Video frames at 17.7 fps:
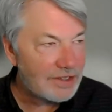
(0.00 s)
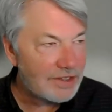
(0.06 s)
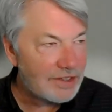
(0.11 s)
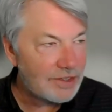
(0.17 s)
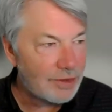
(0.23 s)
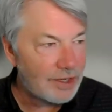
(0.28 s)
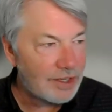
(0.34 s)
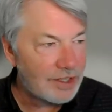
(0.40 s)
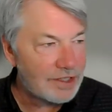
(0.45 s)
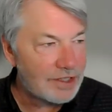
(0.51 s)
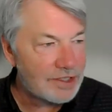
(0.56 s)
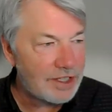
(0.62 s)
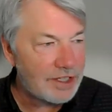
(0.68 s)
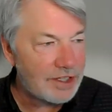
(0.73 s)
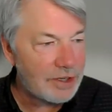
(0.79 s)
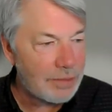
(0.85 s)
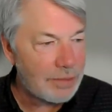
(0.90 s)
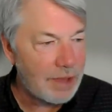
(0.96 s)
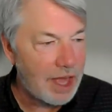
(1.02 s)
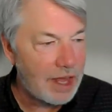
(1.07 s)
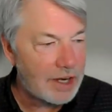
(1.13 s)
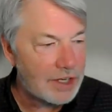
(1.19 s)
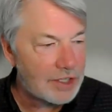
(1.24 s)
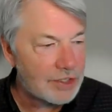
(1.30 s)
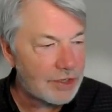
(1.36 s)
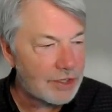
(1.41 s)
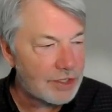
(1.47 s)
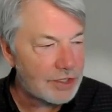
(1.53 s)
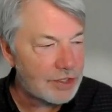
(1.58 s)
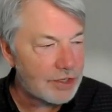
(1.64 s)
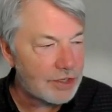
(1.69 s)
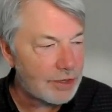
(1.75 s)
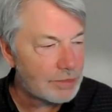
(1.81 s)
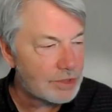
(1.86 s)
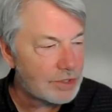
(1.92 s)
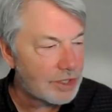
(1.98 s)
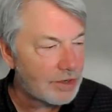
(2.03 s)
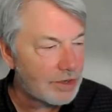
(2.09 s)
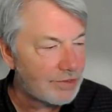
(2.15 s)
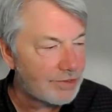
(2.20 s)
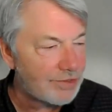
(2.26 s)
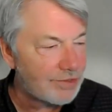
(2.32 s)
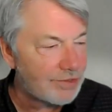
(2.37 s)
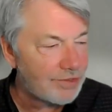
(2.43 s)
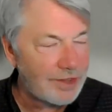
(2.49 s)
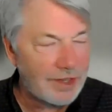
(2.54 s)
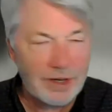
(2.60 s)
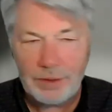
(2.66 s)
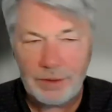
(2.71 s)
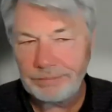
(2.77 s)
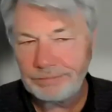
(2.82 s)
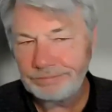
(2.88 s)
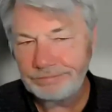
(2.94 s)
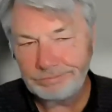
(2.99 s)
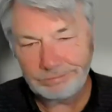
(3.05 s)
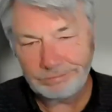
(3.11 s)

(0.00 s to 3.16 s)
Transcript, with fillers: to a senior manager in terms of you know